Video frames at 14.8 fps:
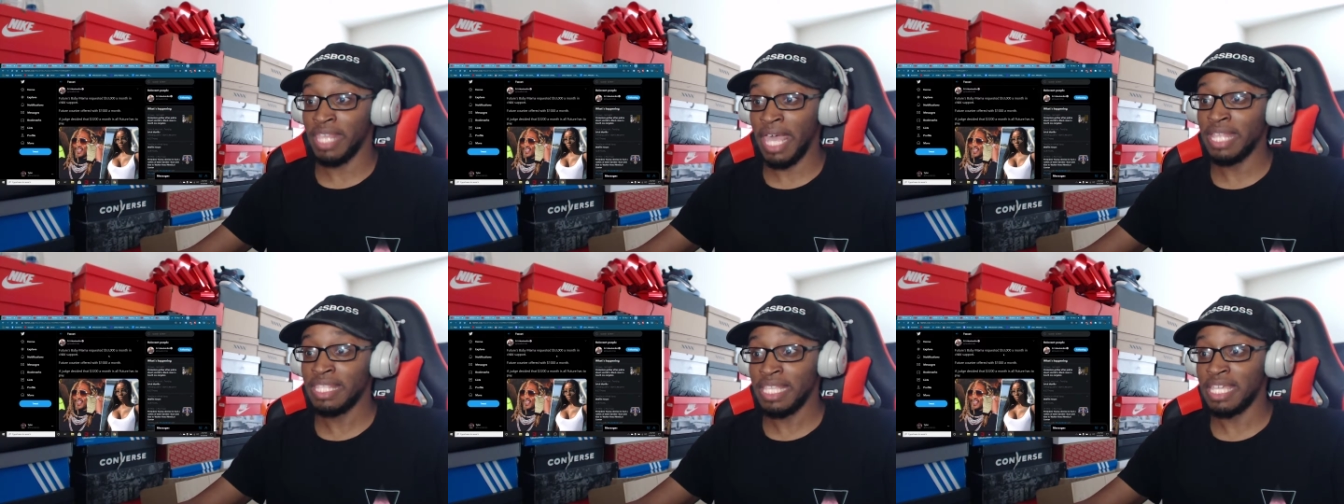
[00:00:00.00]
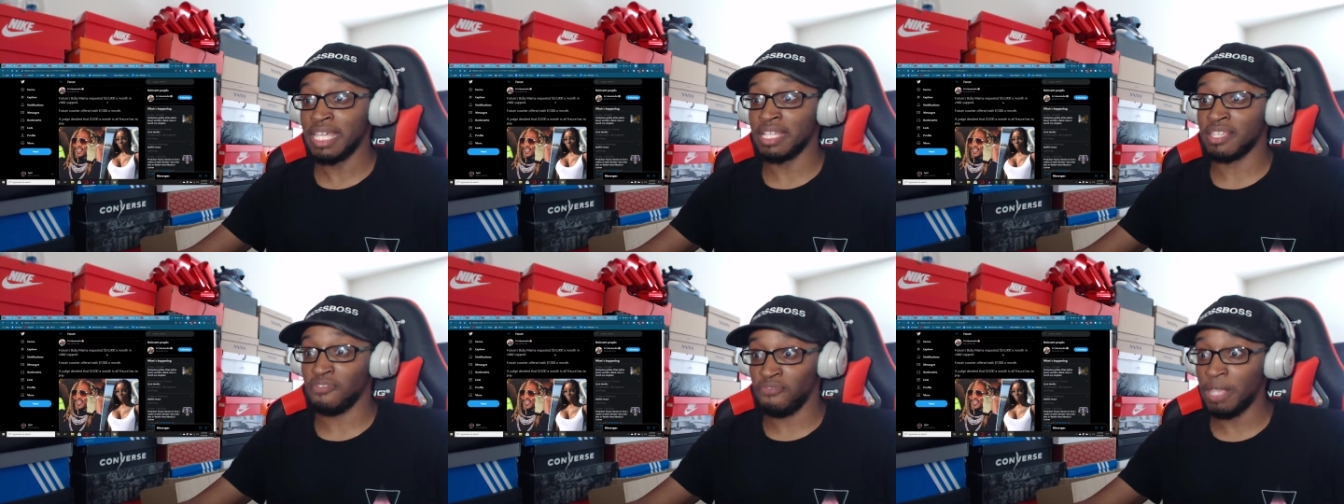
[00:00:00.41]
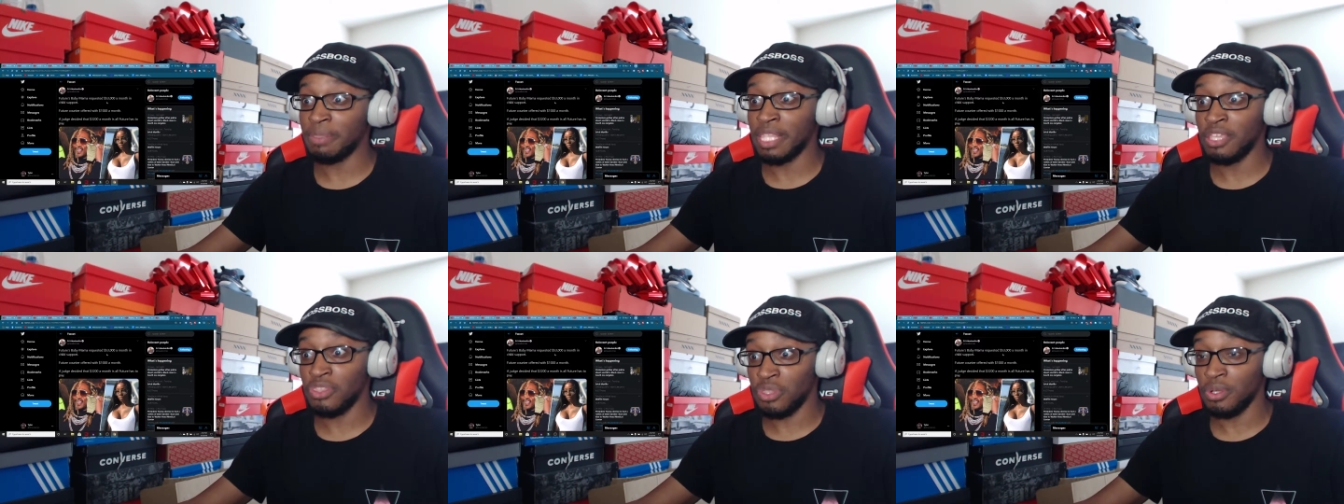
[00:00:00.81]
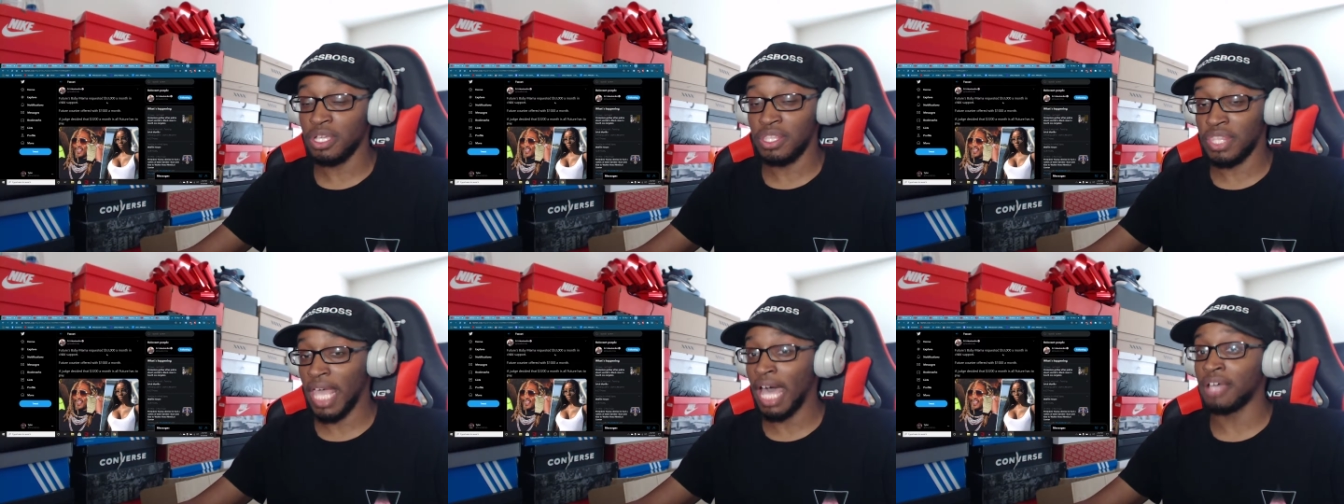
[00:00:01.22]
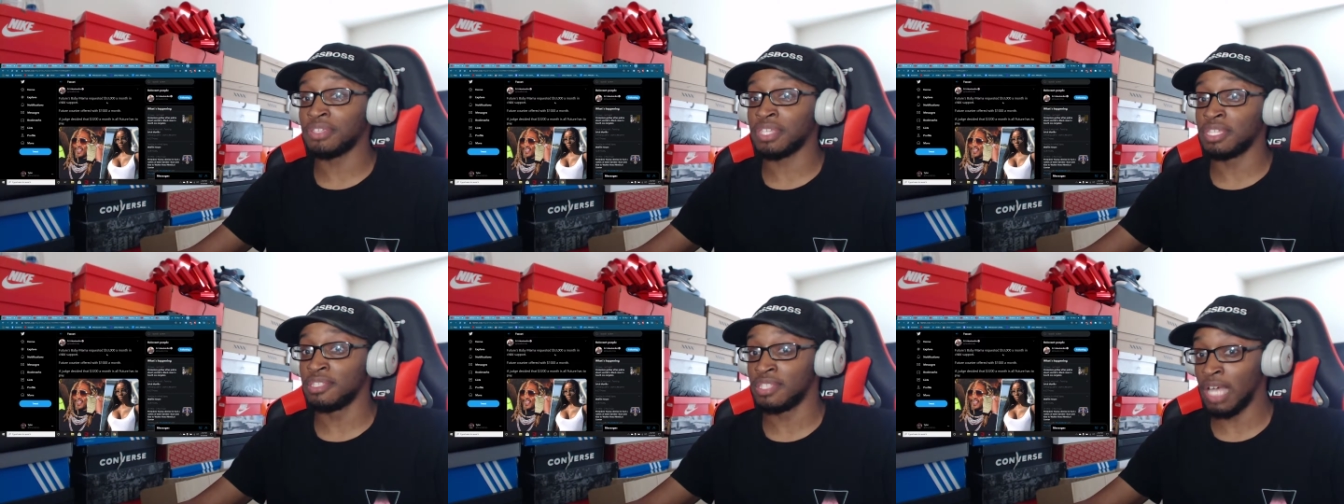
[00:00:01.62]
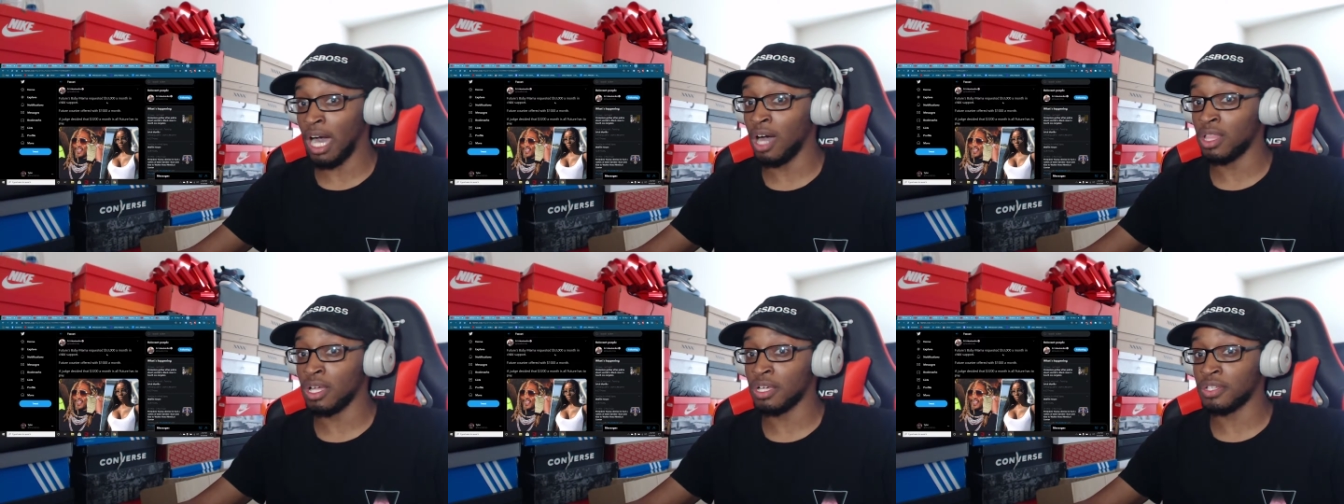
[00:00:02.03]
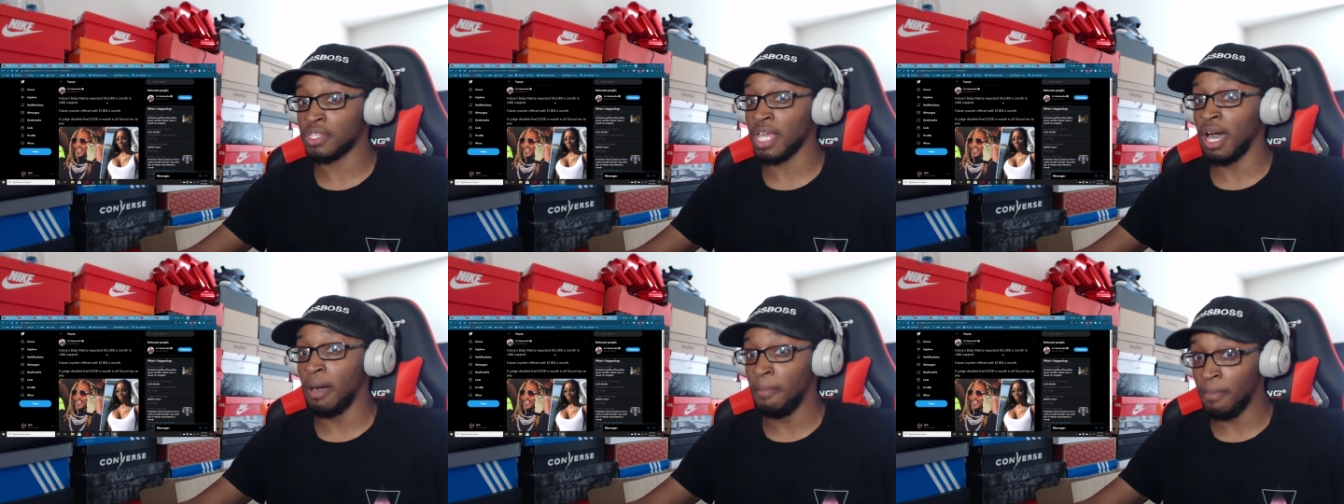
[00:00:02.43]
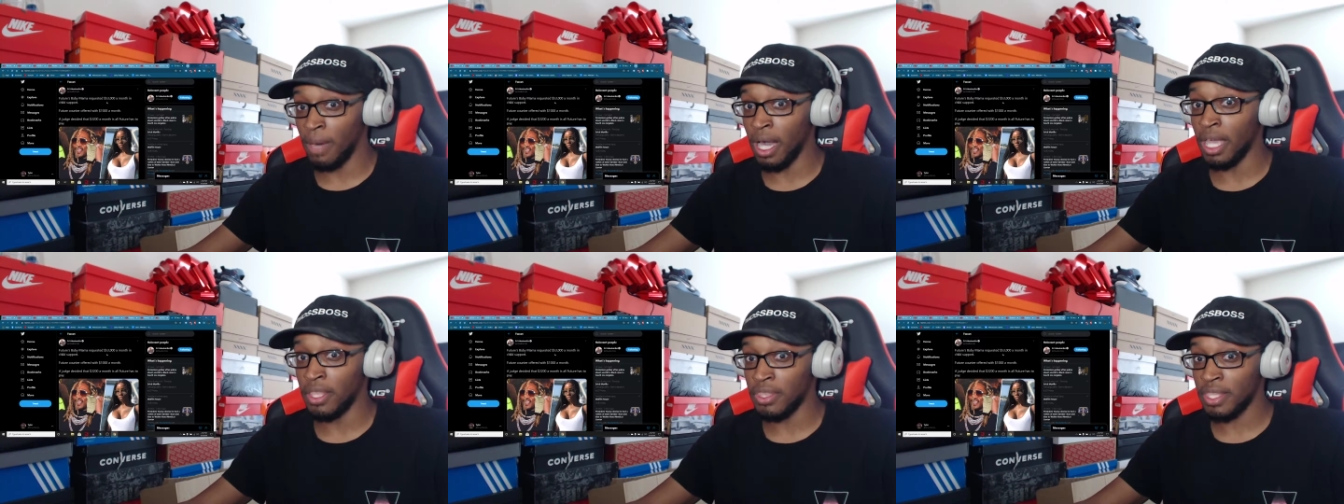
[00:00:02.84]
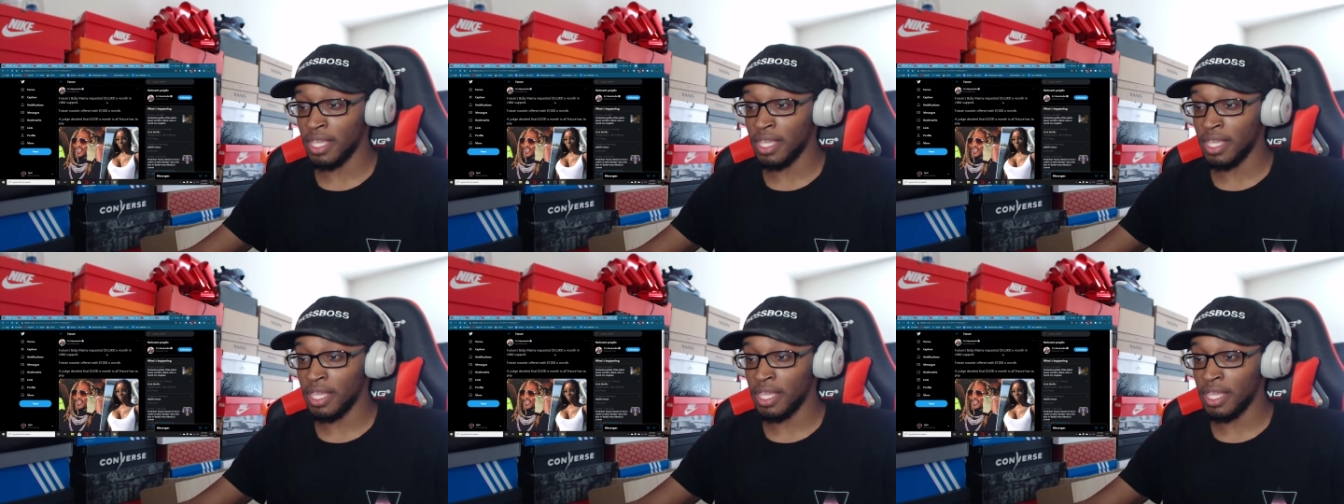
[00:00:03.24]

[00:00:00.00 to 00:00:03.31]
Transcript: that needs fifty-three thousand dollars a month?